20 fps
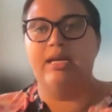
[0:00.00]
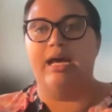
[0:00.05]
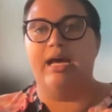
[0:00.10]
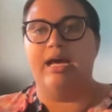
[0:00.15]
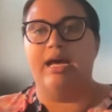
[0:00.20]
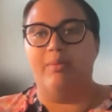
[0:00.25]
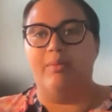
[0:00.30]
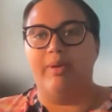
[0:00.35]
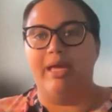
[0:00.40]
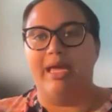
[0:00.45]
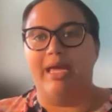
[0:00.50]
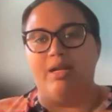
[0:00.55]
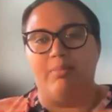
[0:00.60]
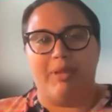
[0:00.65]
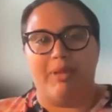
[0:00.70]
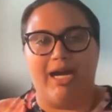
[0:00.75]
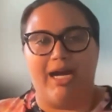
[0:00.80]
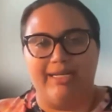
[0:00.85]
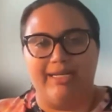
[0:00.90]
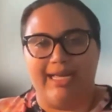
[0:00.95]
And a
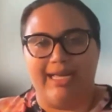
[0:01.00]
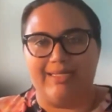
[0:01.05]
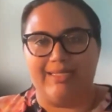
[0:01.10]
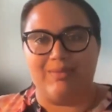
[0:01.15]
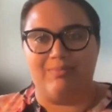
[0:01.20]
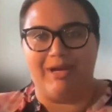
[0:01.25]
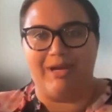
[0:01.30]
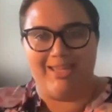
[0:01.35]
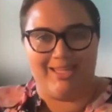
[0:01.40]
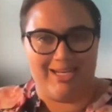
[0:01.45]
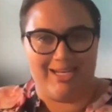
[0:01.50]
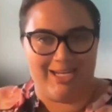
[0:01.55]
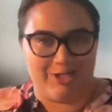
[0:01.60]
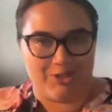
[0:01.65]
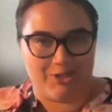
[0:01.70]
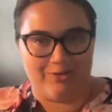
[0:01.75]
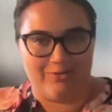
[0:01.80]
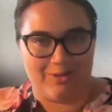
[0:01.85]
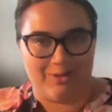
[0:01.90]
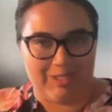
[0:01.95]
podcast, by the
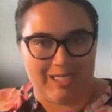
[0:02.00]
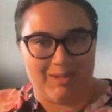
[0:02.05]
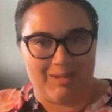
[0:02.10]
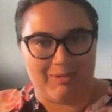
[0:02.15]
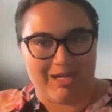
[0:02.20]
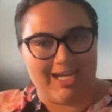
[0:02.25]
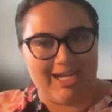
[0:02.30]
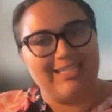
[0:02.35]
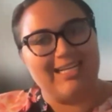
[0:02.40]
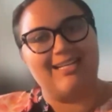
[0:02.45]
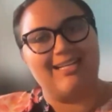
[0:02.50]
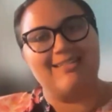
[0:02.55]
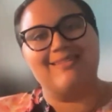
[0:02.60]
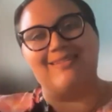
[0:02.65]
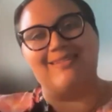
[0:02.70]
nature of it being a podcast,